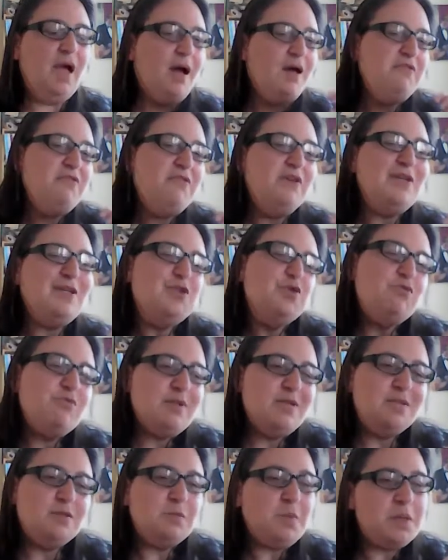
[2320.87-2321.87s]
I feel there's no
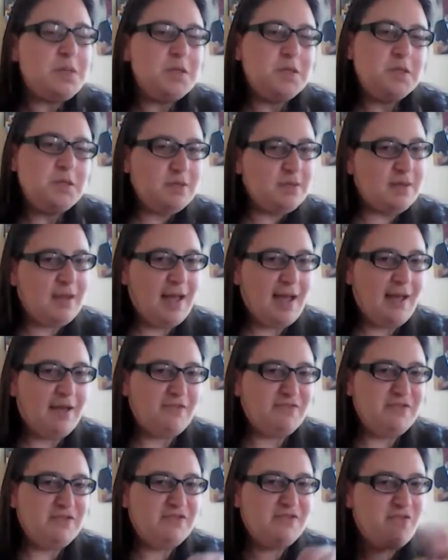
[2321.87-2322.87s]
reason why you couldn't
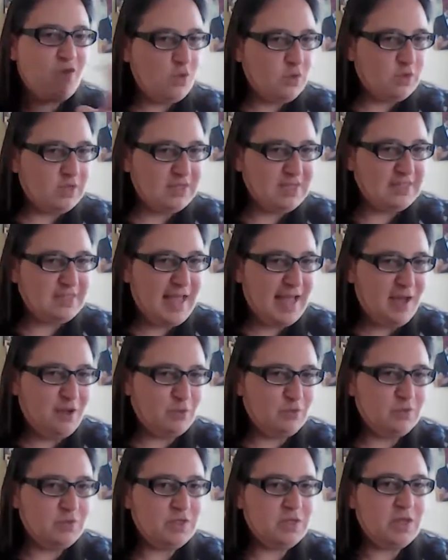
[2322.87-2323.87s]
have a folk
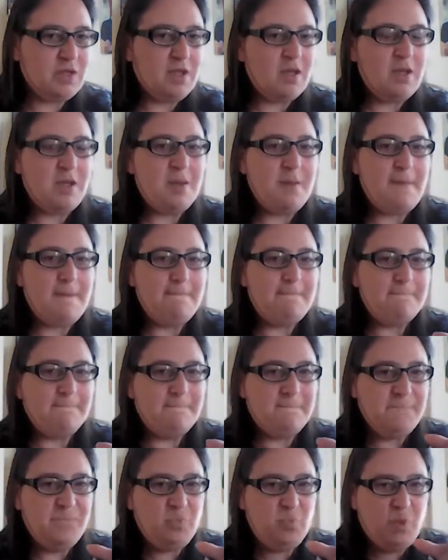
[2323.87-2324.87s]
sound
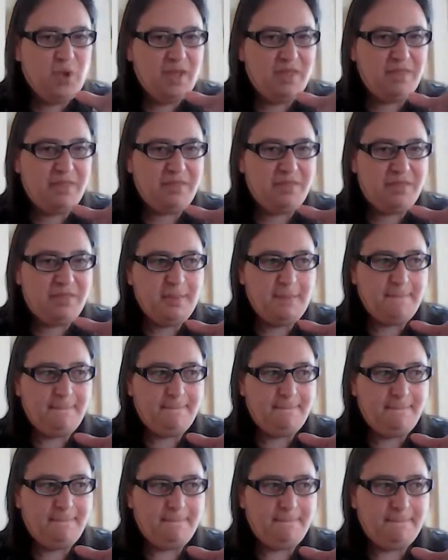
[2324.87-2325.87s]
with
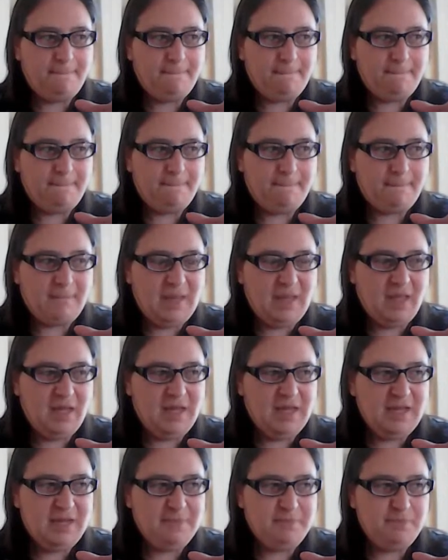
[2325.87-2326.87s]

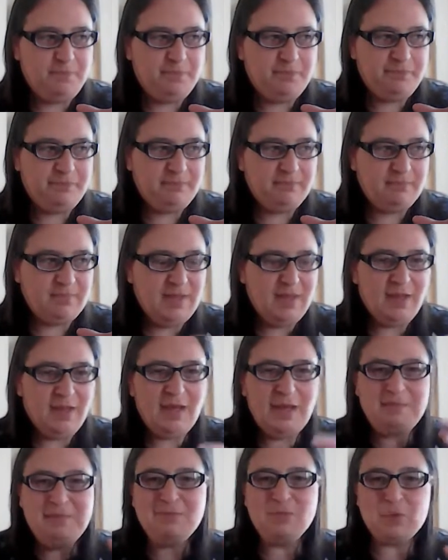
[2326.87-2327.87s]
a
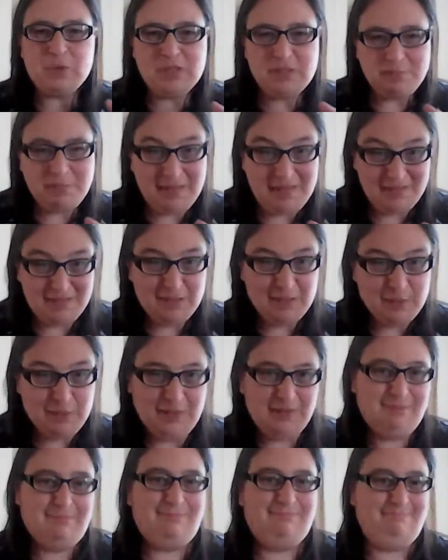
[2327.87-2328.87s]
bit more space to
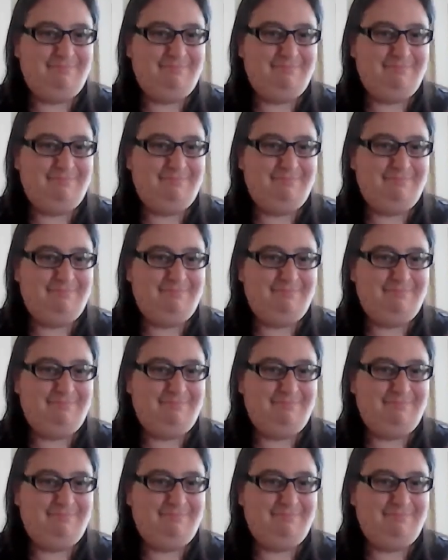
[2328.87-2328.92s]
it.